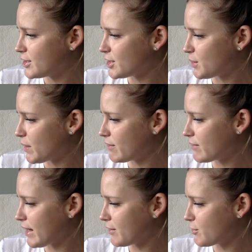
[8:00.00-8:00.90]
She went
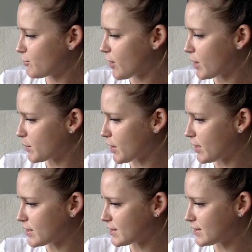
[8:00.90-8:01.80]
round the farm
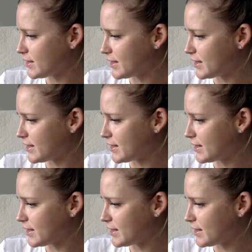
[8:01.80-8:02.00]
garden,